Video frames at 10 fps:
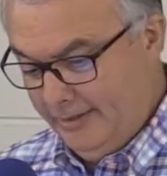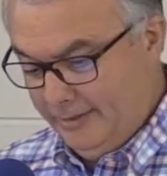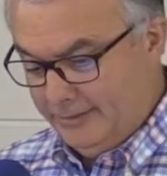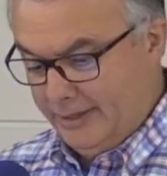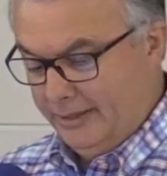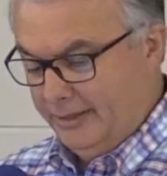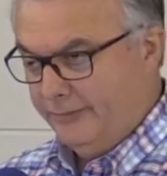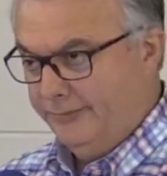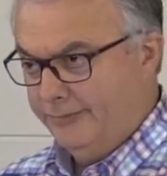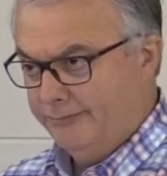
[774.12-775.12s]
So they're
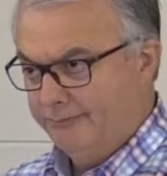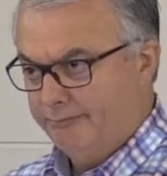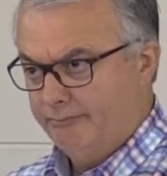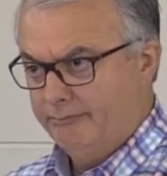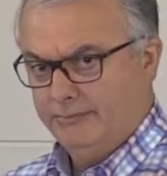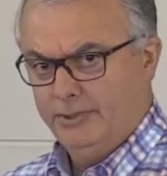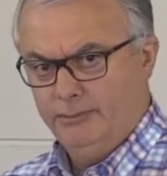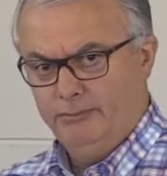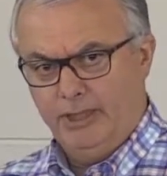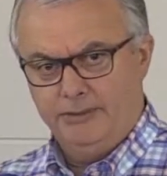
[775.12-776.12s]
the
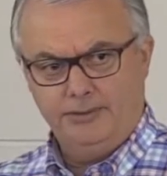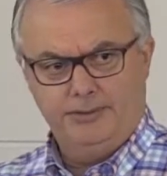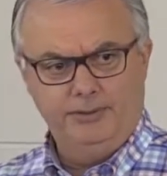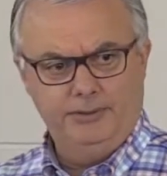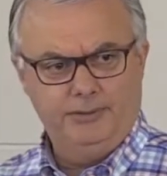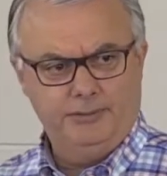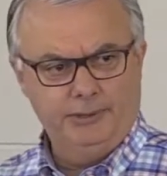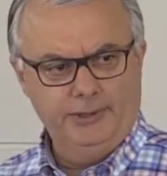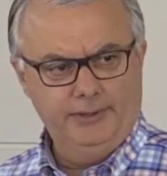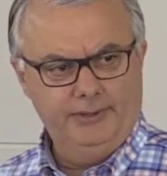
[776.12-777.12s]
2 most used
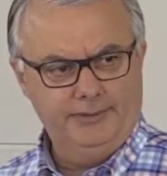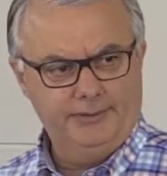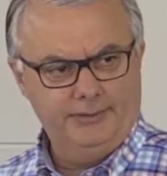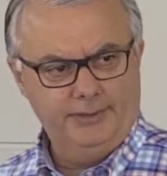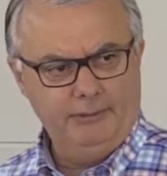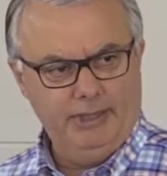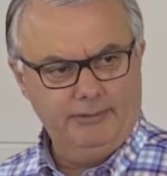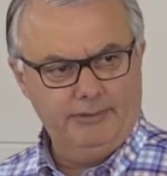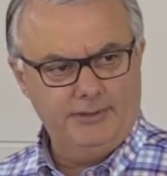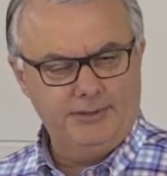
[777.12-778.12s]
words,
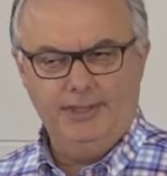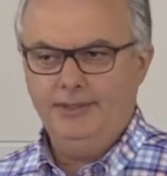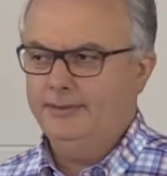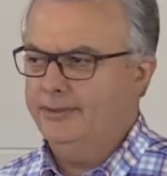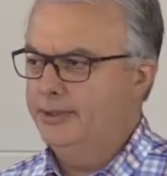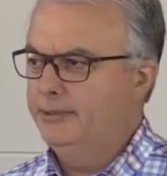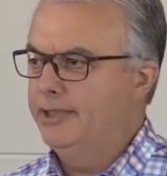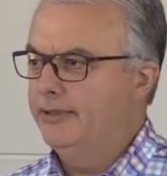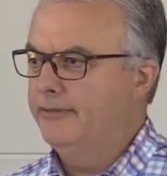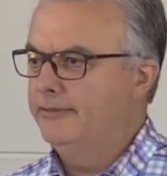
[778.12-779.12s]
206 and
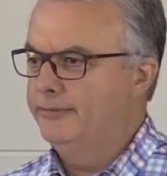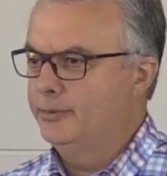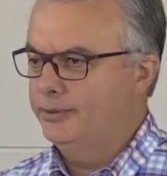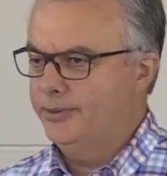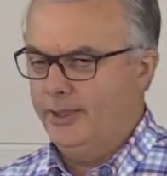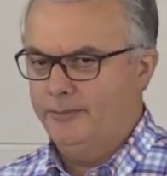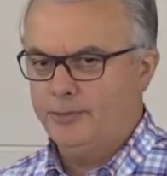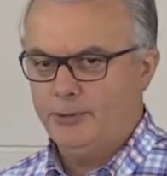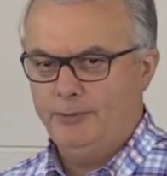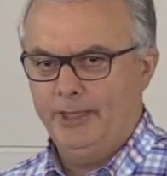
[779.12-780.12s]
204
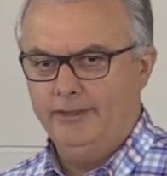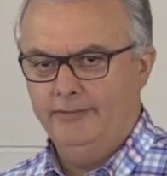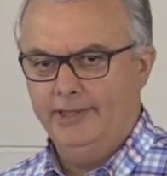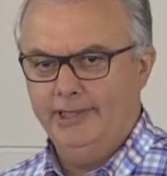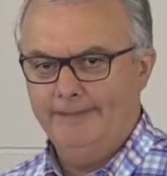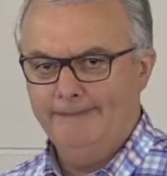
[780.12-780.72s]
times respectively.